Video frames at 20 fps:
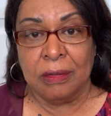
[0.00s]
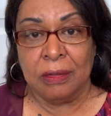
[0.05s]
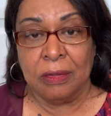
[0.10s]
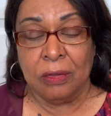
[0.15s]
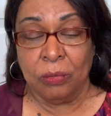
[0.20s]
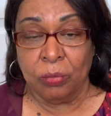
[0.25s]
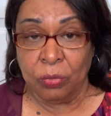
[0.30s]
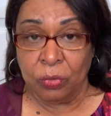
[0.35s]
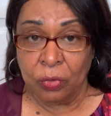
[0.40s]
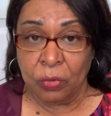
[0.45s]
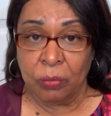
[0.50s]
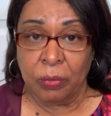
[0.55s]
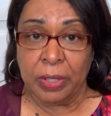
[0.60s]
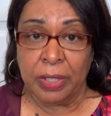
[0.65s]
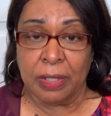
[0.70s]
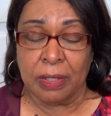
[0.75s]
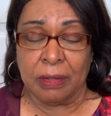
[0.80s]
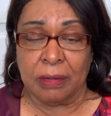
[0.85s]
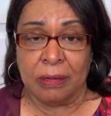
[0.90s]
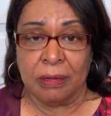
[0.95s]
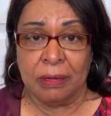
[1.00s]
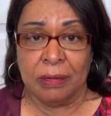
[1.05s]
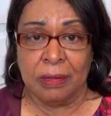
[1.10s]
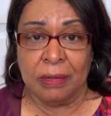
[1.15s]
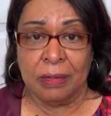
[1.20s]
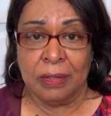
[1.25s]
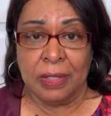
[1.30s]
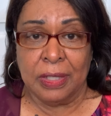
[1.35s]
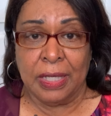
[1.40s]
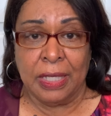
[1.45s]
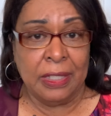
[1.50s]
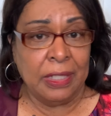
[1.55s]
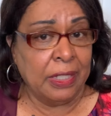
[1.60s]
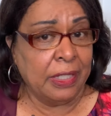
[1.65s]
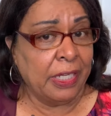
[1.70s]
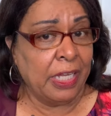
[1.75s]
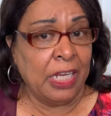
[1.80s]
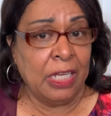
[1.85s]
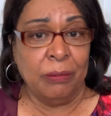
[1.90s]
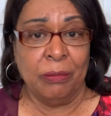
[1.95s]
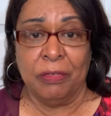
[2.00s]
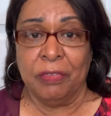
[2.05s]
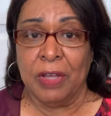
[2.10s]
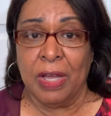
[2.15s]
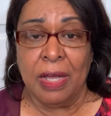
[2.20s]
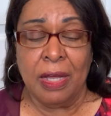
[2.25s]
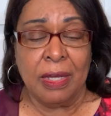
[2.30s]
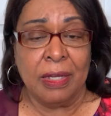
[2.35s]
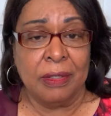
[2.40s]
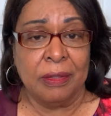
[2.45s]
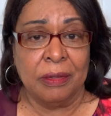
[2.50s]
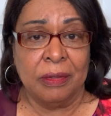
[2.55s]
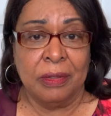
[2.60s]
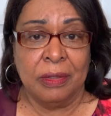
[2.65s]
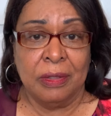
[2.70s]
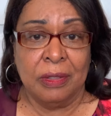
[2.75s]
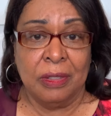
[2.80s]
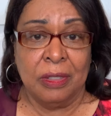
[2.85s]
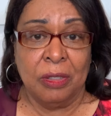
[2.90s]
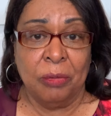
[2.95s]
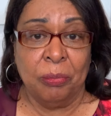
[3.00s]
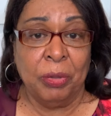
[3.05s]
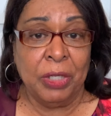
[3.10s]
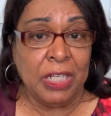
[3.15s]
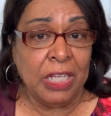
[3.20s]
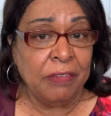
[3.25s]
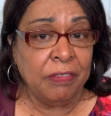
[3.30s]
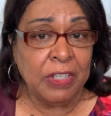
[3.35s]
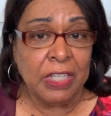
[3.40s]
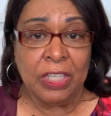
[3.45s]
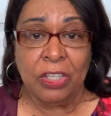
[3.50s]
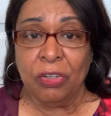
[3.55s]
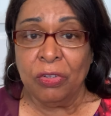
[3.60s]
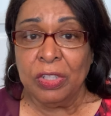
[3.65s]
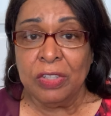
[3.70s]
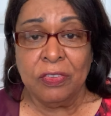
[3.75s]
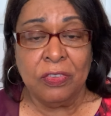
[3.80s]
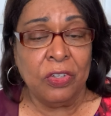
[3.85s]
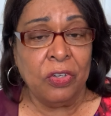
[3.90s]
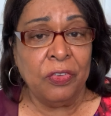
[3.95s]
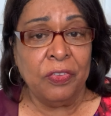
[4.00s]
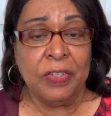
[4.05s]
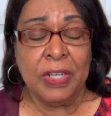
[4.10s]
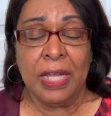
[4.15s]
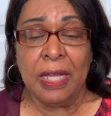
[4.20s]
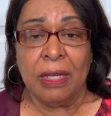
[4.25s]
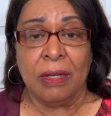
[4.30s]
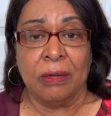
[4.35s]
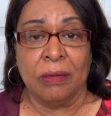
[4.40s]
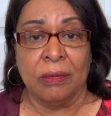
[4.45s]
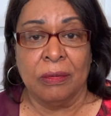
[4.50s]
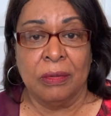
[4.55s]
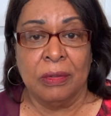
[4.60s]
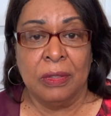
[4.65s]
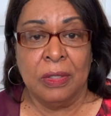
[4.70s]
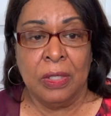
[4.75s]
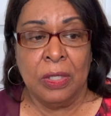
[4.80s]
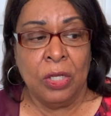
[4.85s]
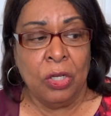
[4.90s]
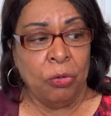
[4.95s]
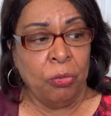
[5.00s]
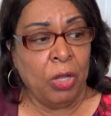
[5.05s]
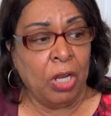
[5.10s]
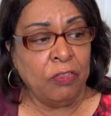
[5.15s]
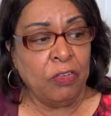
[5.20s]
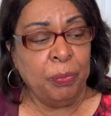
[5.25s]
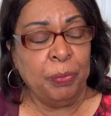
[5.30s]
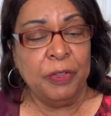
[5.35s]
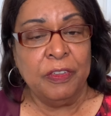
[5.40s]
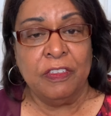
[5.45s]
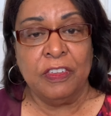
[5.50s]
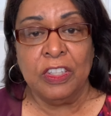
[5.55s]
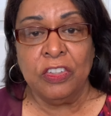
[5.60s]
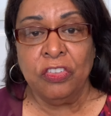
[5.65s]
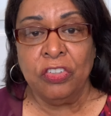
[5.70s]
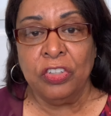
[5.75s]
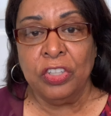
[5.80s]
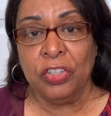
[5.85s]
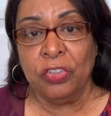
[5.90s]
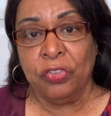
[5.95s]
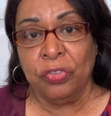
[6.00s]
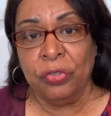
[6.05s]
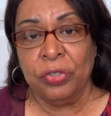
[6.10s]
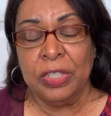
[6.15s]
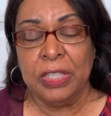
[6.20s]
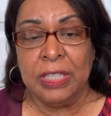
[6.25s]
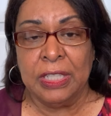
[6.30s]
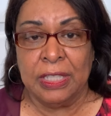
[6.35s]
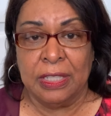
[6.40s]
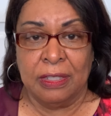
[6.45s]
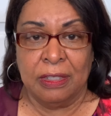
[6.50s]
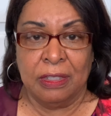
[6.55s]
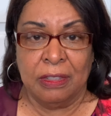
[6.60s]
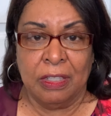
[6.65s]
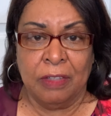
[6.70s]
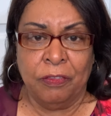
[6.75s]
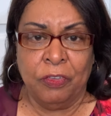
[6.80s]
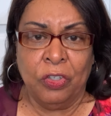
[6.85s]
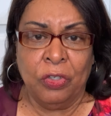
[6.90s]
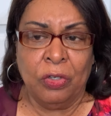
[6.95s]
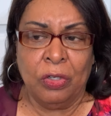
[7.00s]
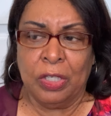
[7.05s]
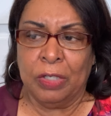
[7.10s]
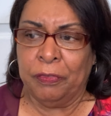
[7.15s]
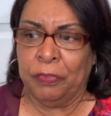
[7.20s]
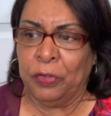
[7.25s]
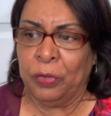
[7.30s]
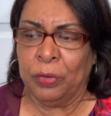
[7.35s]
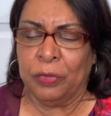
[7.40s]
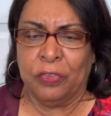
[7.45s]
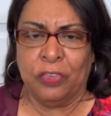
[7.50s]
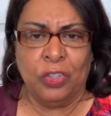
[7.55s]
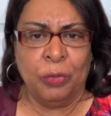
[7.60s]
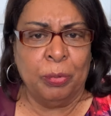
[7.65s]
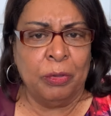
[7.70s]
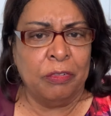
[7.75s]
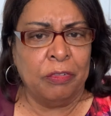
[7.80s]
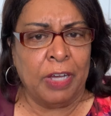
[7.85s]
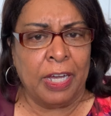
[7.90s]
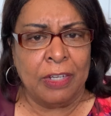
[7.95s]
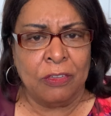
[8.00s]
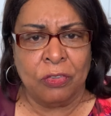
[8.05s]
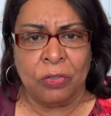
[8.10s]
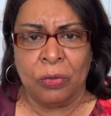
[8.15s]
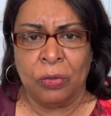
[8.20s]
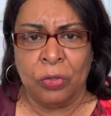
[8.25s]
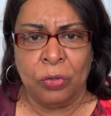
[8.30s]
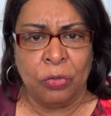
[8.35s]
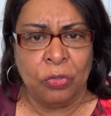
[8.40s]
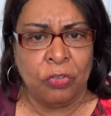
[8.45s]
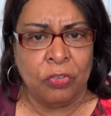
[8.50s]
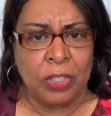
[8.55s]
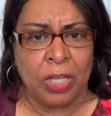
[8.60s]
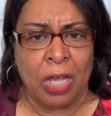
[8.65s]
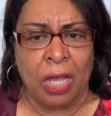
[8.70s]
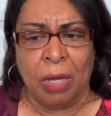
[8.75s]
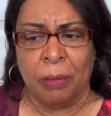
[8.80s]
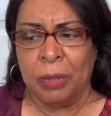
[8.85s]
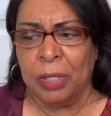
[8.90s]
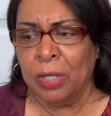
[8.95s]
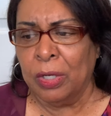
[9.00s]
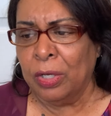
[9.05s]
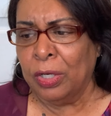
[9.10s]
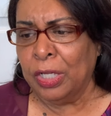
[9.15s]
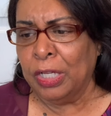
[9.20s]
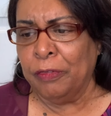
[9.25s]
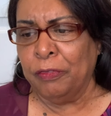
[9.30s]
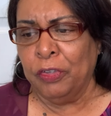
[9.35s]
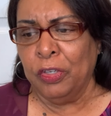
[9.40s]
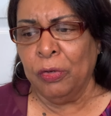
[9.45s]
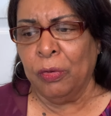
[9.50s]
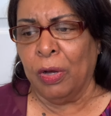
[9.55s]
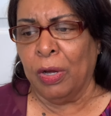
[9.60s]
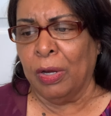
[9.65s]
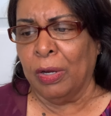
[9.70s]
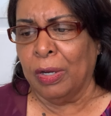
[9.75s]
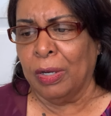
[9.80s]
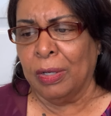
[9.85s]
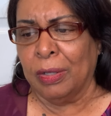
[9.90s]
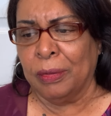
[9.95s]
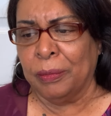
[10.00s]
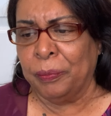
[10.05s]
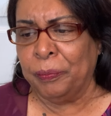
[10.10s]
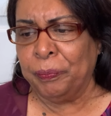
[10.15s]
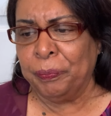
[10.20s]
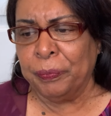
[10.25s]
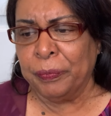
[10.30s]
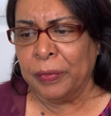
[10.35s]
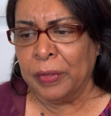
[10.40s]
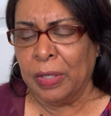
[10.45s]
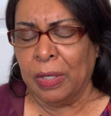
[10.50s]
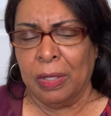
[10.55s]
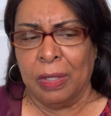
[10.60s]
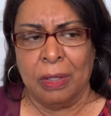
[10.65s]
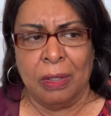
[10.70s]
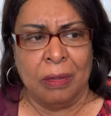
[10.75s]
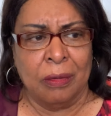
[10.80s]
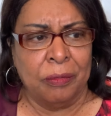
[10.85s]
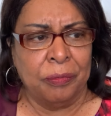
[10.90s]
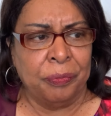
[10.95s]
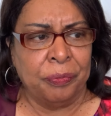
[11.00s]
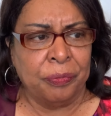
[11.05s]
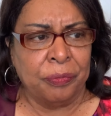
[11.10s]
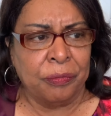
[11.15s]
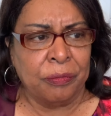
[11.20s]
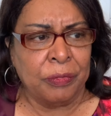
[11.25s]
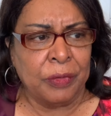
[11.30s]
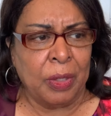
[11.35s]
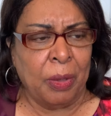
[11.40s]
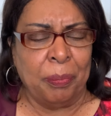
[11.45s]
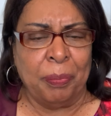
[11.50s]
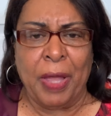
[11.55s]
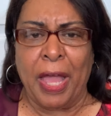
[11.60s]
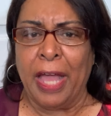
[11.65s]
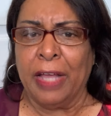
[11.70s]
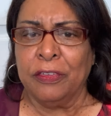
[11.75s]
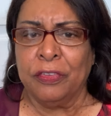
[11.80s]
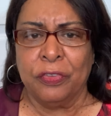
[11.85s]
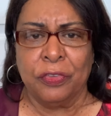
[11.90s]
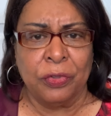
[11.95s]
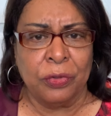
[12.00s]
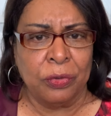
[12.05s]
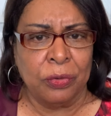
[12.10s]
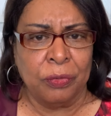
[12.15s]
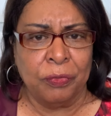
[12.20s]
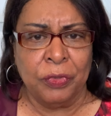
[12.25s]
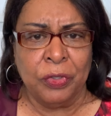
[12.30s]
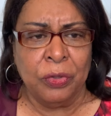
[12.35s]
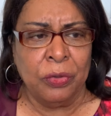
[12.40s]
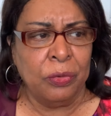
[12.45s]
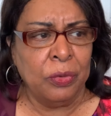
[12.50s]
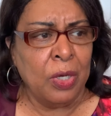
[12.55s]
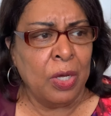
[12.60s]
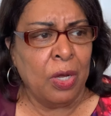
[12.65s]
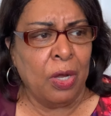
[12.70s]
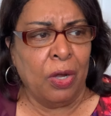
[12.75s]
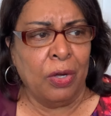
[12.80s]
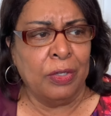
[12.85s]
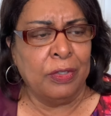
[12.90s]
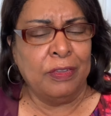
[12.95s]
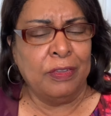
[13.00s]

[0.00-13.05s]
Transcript: To rule where? In the kingdom of God. But even here on this earth now, whatever position that you're in, if you're if you're a supervisor on your job, if you are um, um a pastor, if you are a